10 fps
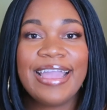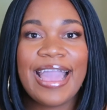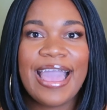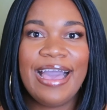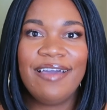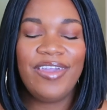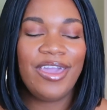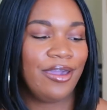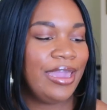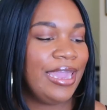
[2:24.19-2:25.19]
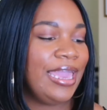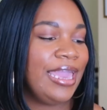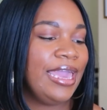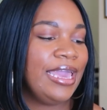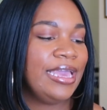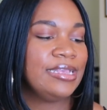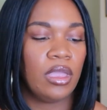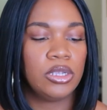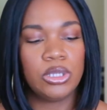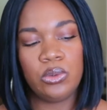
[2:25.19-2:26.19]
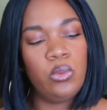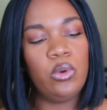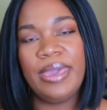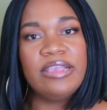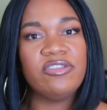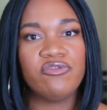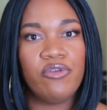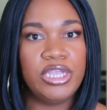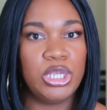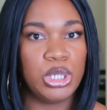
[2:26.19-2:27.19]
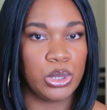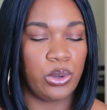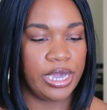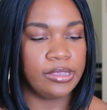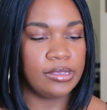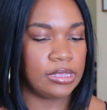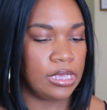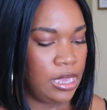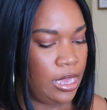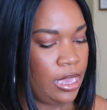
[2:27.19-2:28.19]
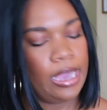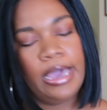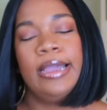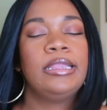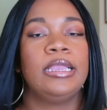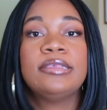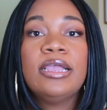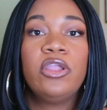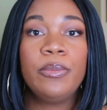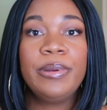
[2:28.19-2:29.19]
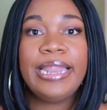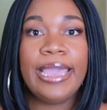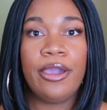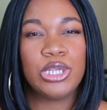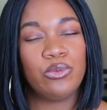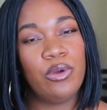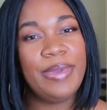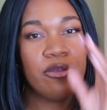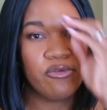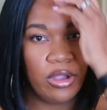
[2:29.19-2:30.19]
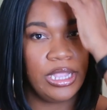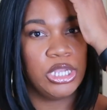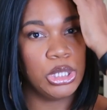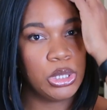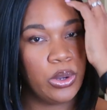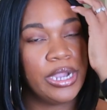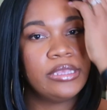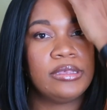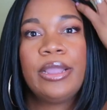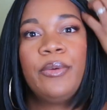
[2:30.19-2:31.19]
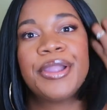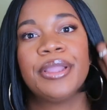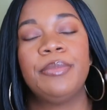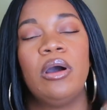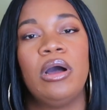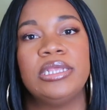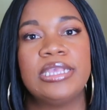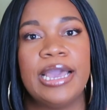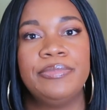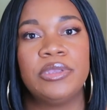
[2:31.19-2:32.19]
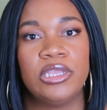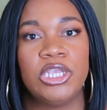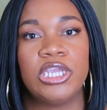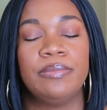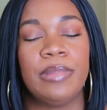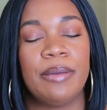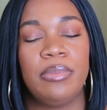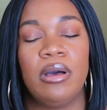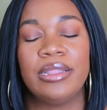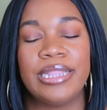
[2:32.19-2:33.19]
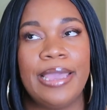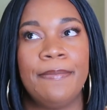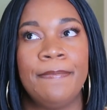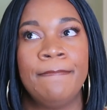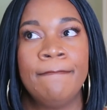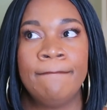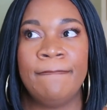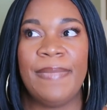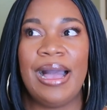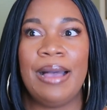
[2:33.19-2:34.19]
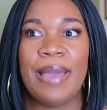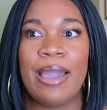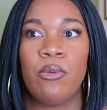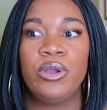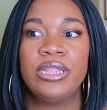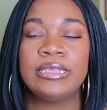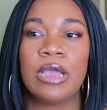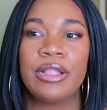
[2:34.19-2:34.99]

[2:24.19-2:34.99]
thing I have here is women's running shorts, and it's a double layer women running shorts, and I wear them all the time to the gym. I bought them, I wouldn't,